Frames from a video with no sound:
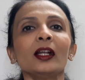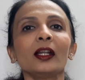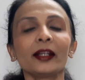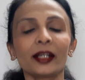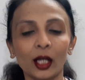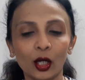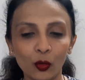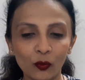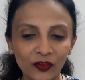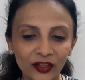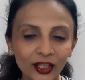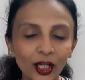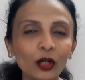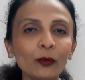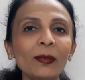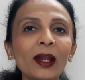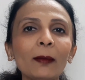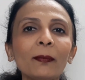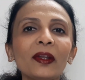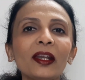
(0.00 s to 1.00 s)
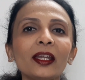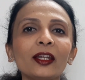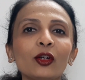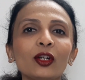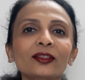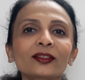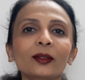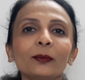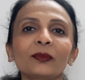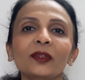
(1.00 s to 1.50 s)
Now without blabbering
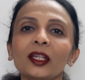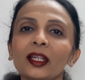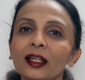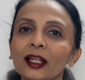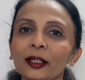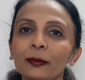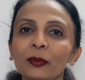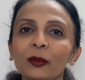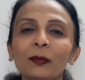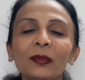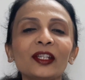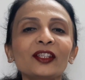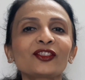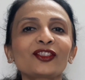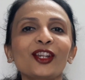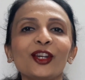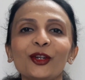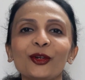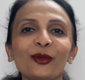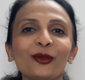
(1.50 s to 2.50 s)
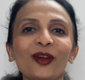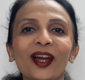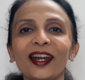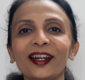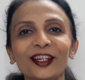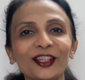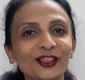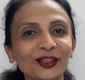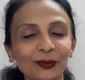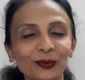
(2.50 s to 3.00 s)
or something, let me please tell you to
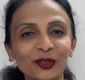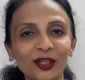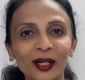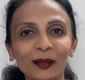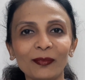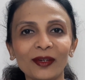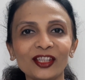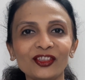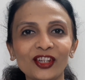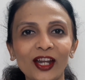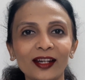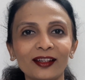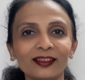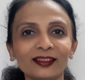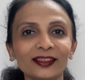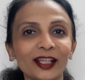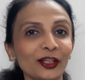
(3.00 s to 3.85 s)
kindly subscribe my channel.